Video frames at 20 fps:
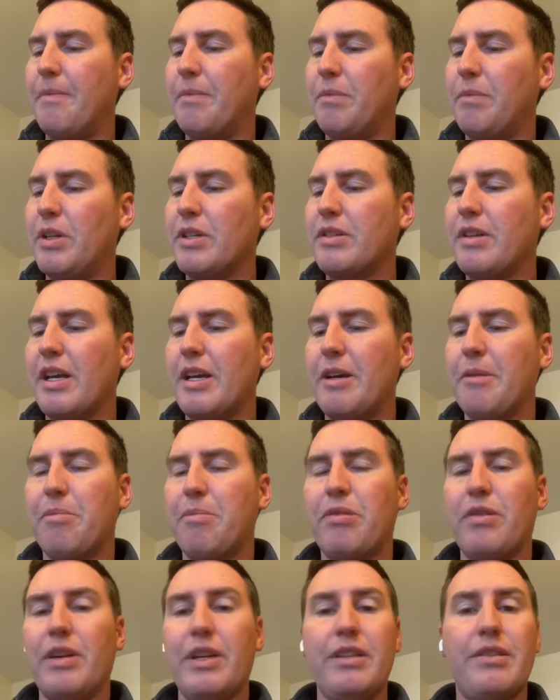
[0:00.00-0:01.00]
looks like a
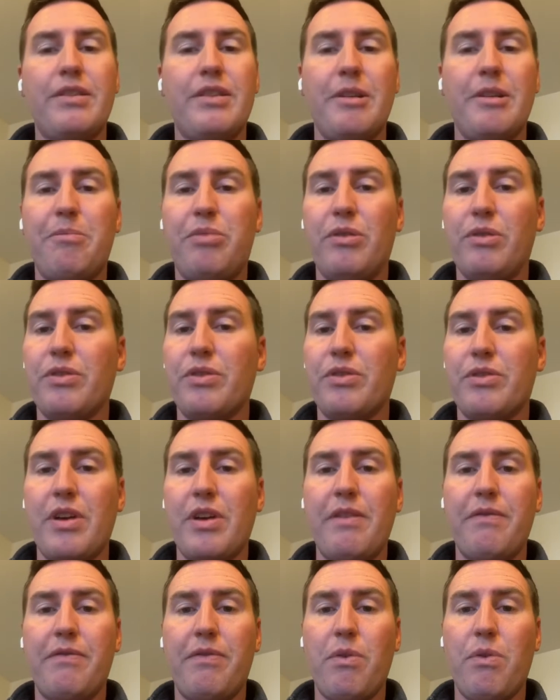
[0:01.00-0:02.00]
pretty simple,
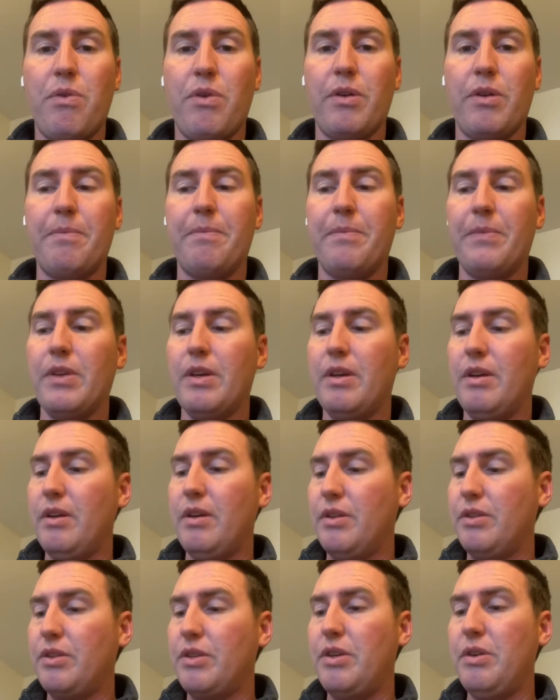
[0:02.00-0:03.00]
straightforward
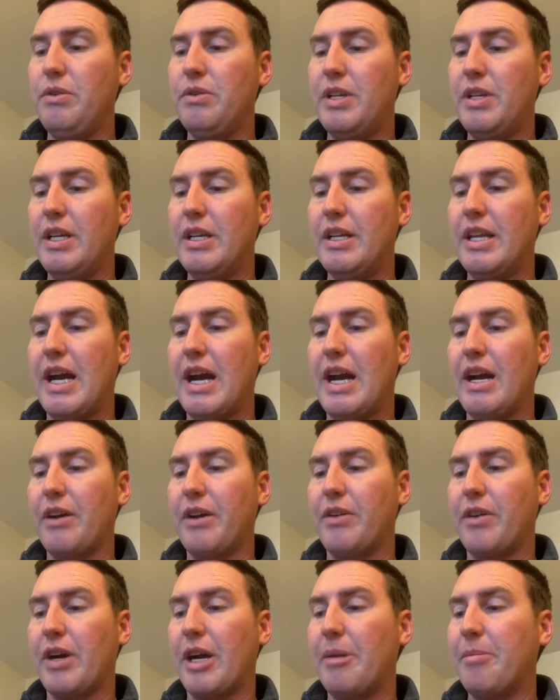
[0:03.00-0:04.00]
Skew-T
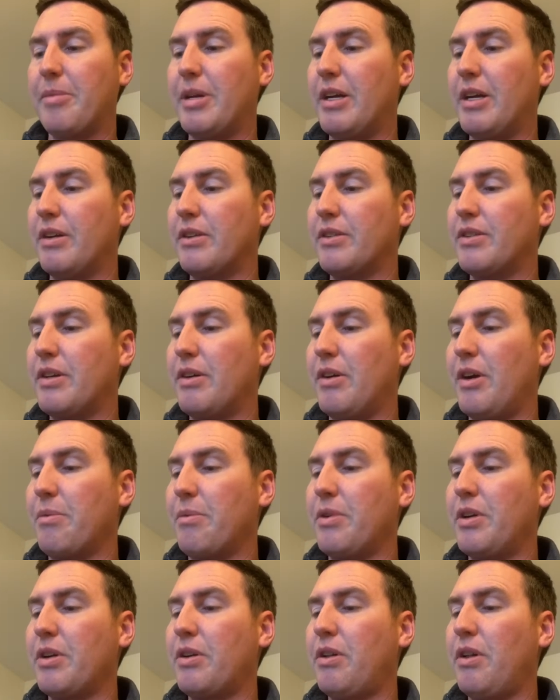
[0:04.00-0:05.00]
diagram here. So I'm
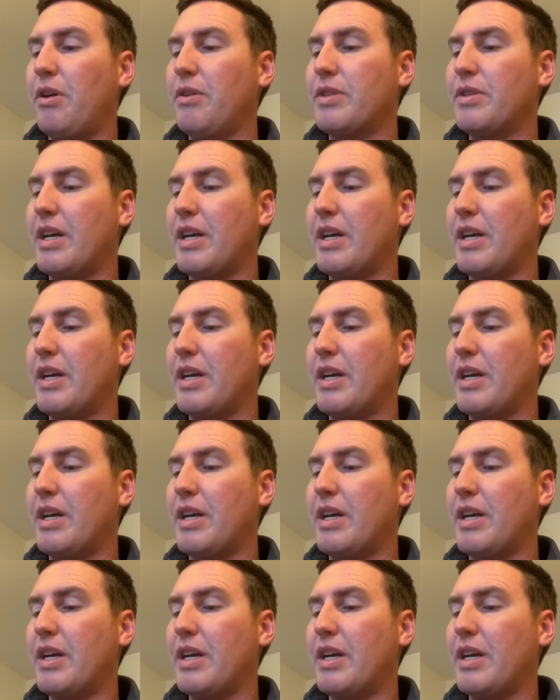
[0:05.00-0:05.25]
going to close